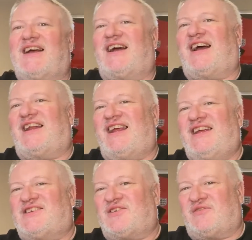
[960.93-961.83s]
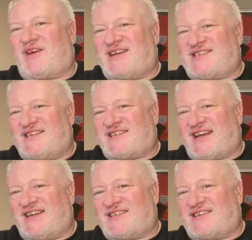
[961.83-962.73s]
And he sort of
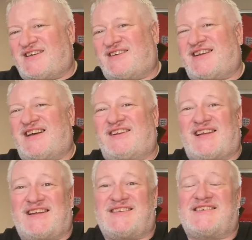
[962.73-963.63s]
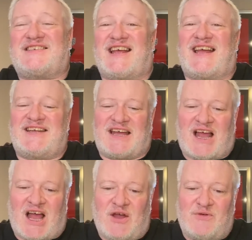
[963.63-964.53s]
hesitated and then said,
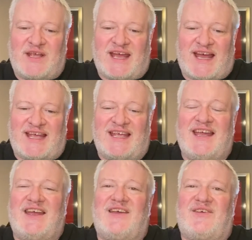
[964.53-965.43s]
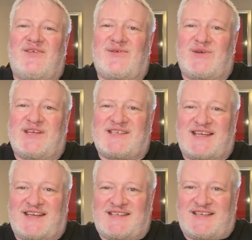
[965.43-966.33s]
okay,
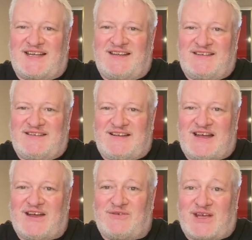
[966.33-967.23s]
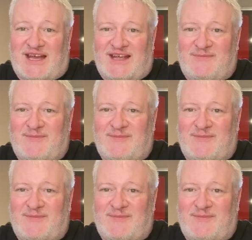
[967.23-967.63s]
$360. Okay.